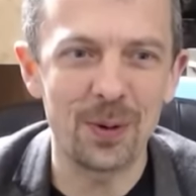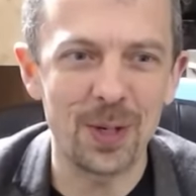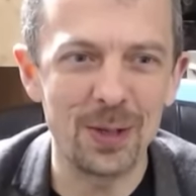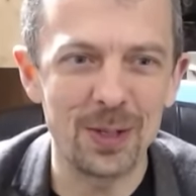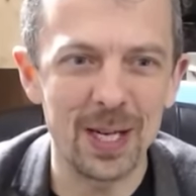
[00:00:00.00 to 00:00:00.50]

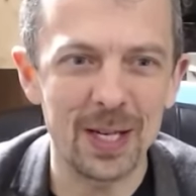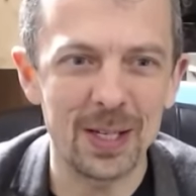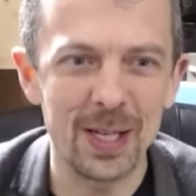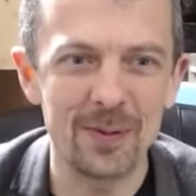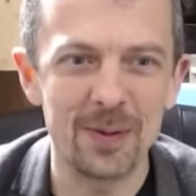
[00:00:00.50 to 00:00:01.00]
Q T S
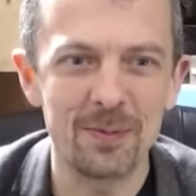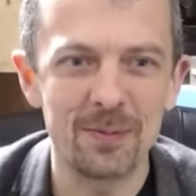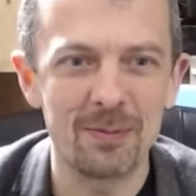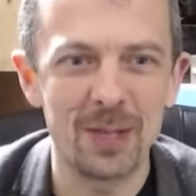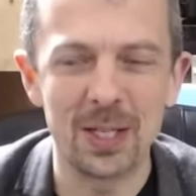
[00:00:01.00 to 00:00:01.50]
eleven
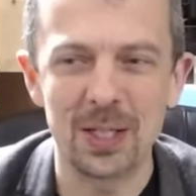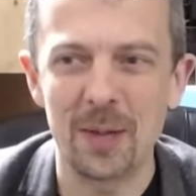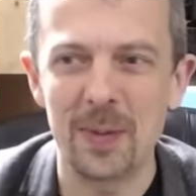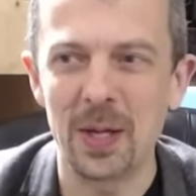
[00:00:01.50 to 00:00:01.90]
is something